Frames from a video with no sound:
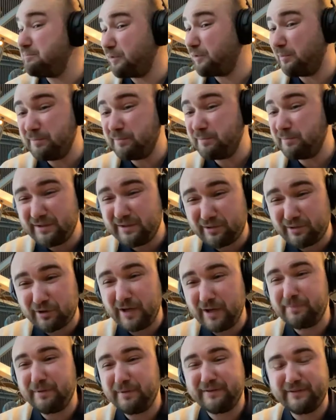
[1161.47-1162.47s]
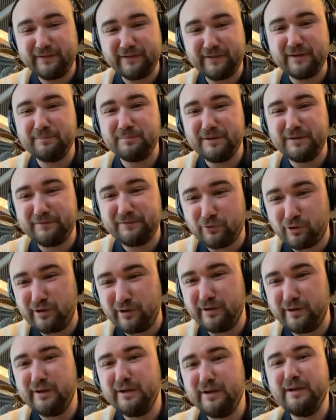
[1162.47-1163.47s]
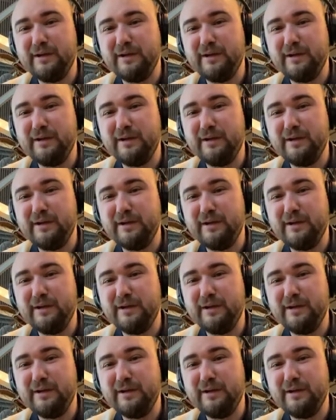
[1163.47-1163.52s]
Probably the grape existed before.